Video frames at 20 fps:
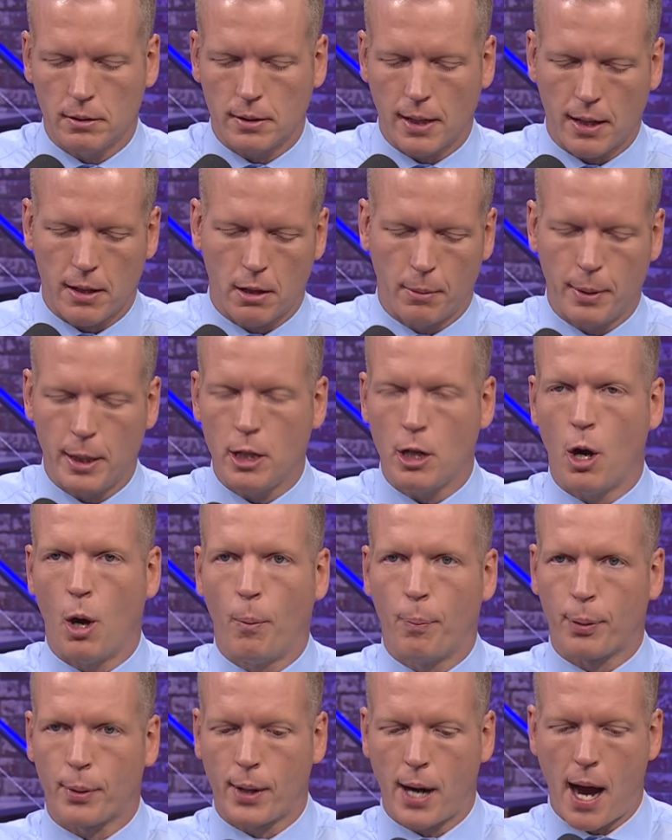That'll be no
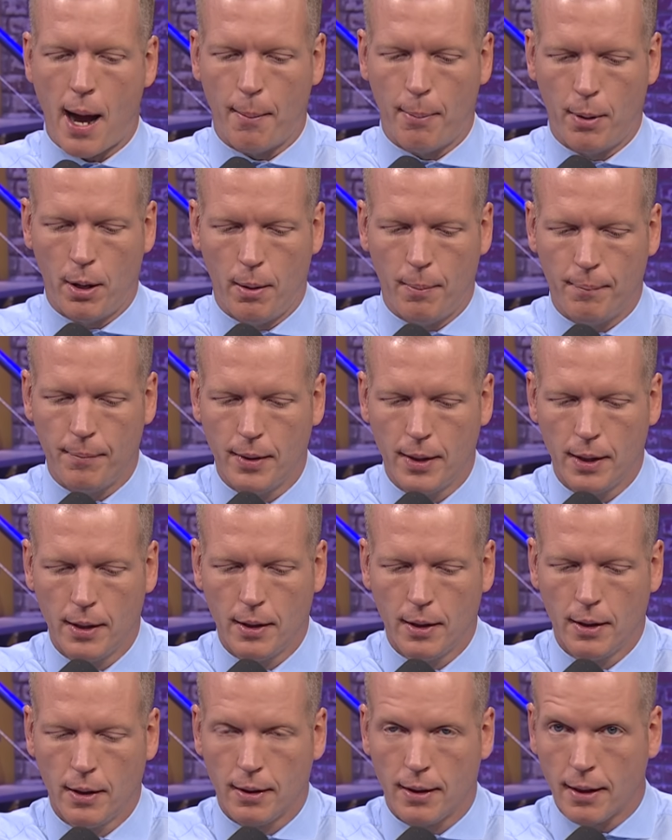problem.
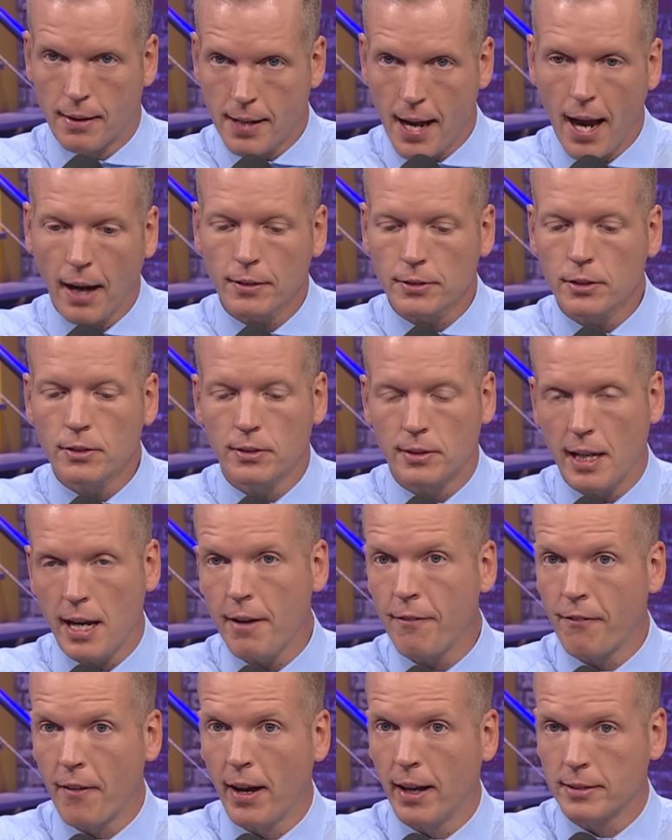The Texans
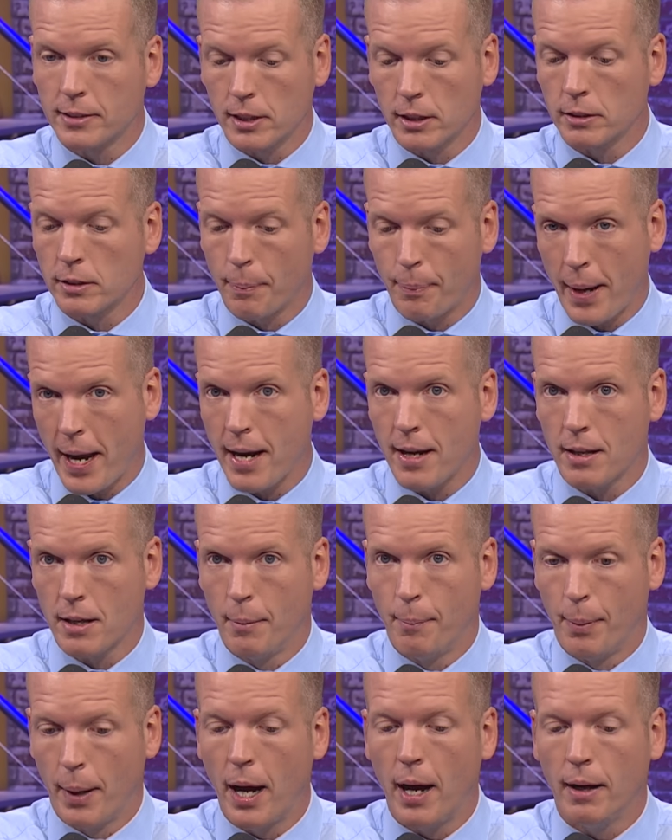defense is a pain in the
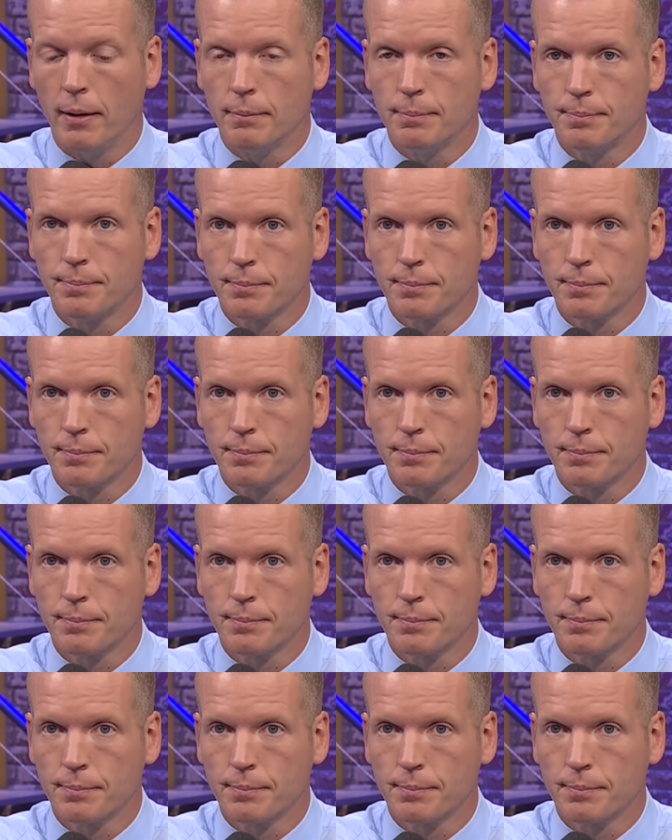butt.